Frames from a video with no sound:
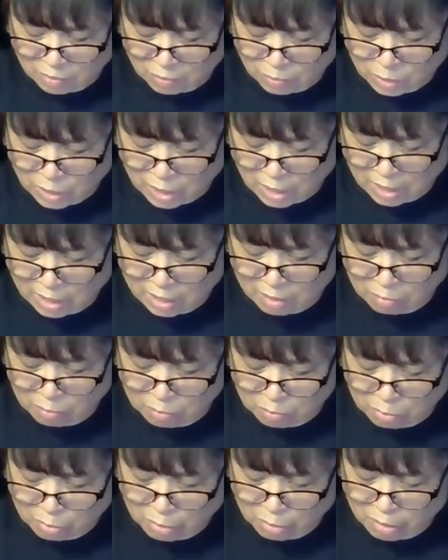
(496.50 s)
Okay,
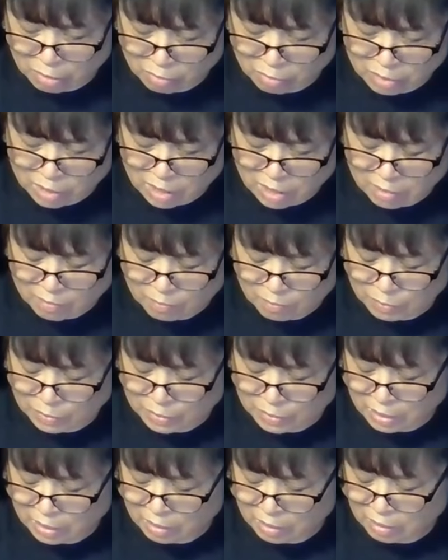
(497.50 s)
embroidery.
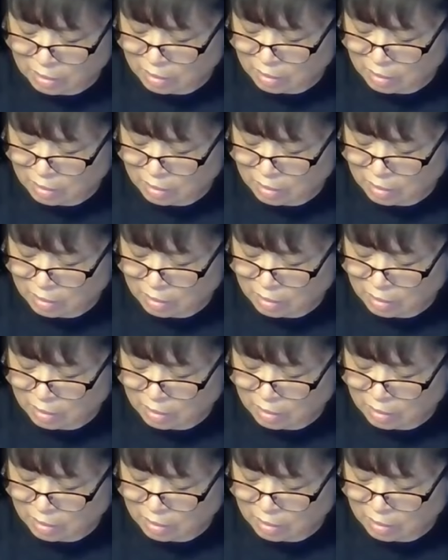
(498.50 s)
I